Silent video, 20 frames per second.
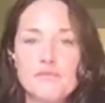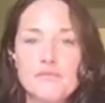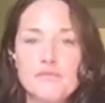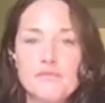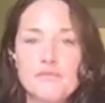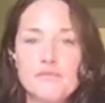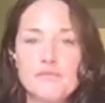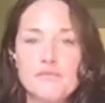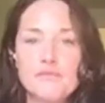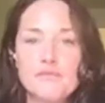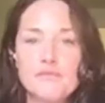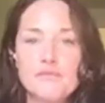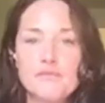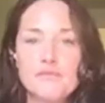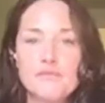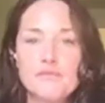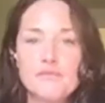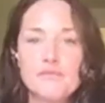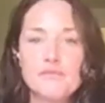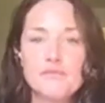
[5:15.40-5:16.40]
often with
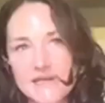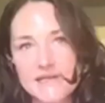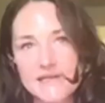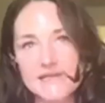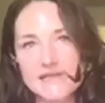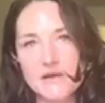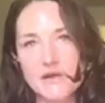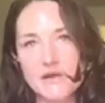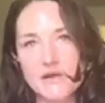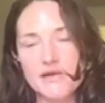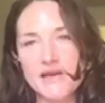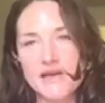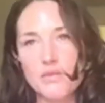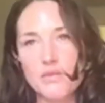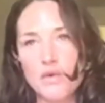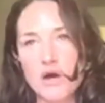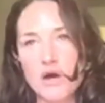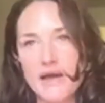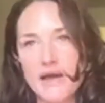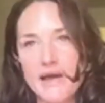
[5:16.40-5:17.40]
families so that we can
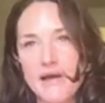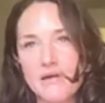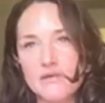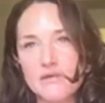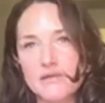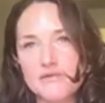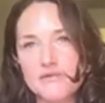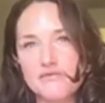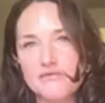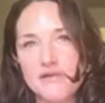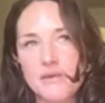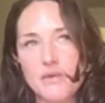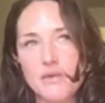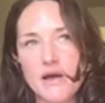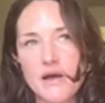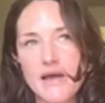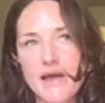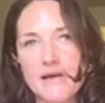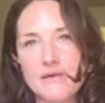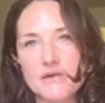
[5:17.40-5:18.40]
work out really
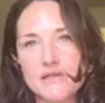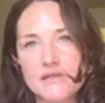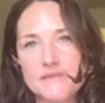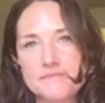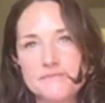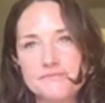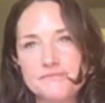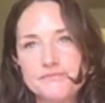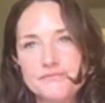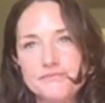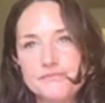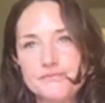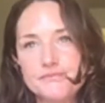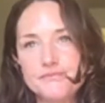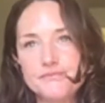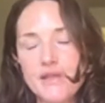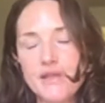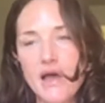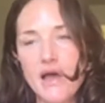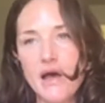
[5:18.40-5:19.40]
work out
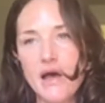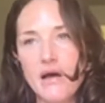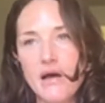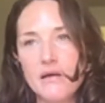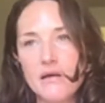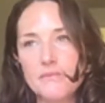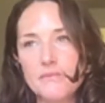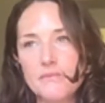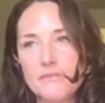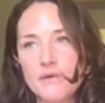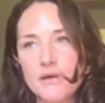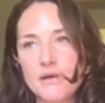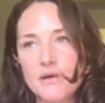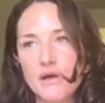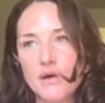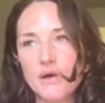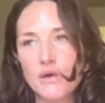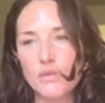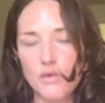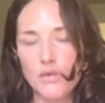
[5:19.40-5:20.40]
um,
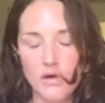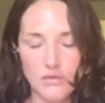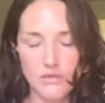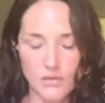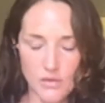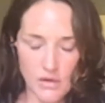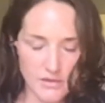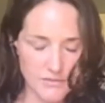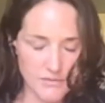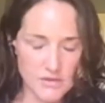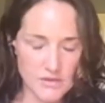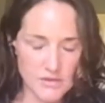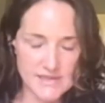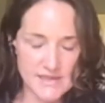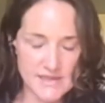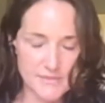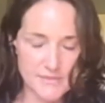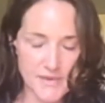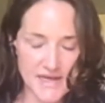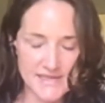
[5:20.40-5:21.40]
what what what's the
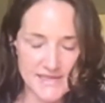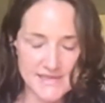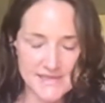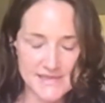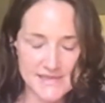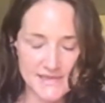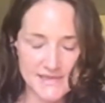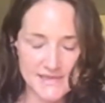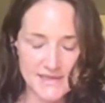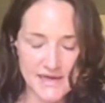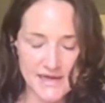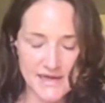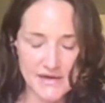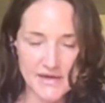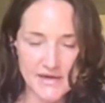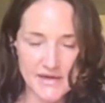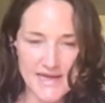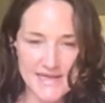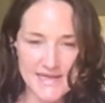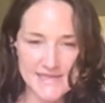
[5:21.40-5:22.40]
best you know
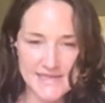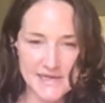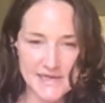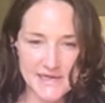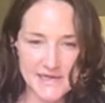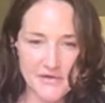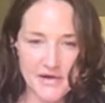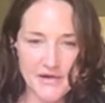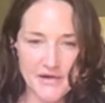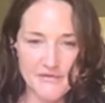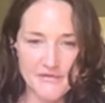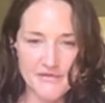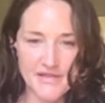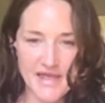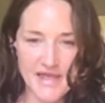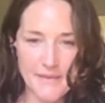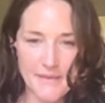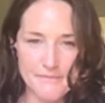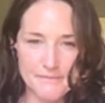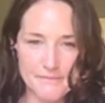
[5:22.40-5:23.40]
case scenario for
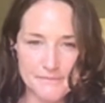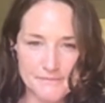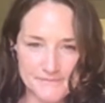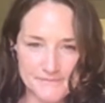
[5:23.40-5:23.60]
them